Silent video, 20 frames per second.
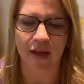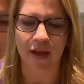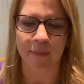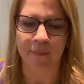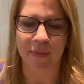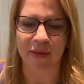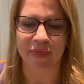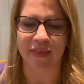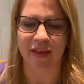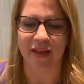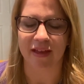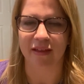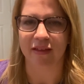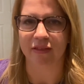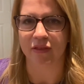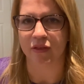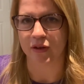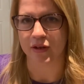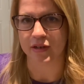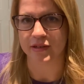But
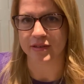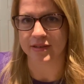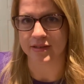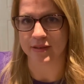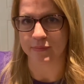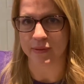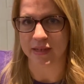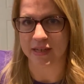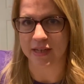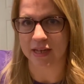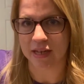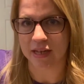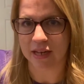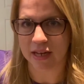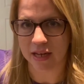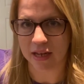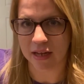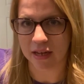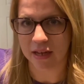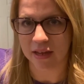then there's the
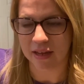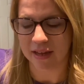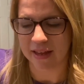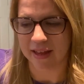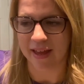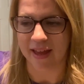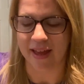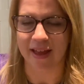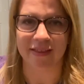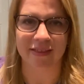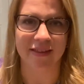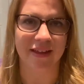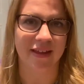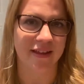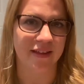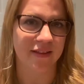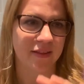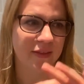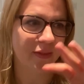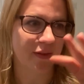beginning and
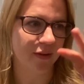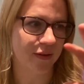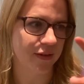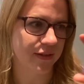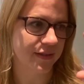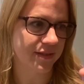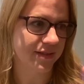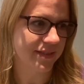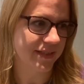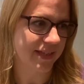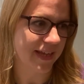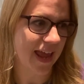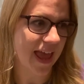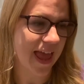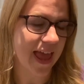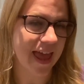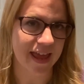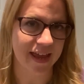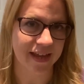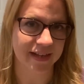then there's the
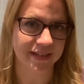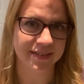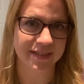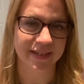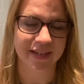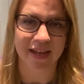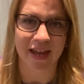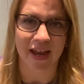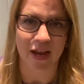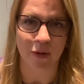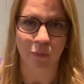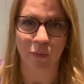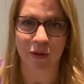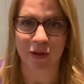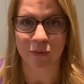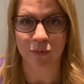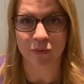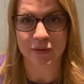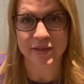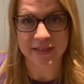end. And we
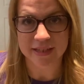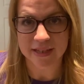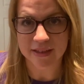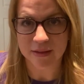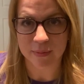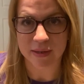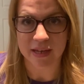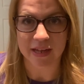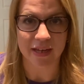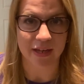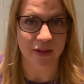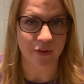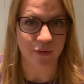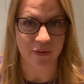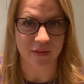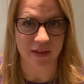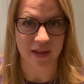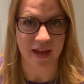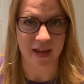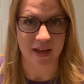don't see the beginning or
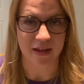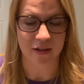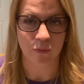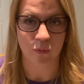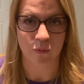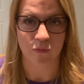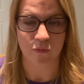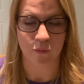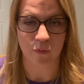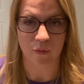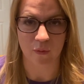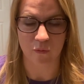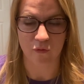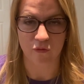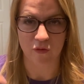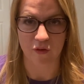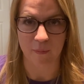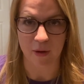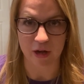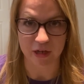the end
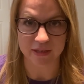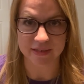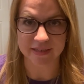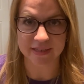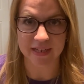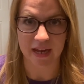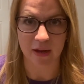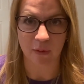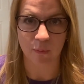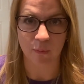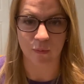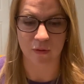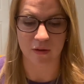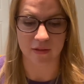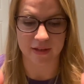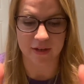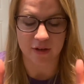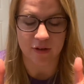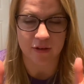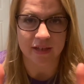from our seat. We're
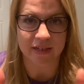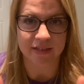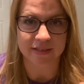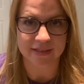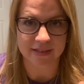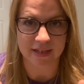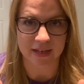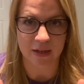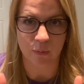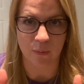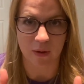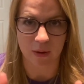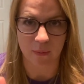literally sitting where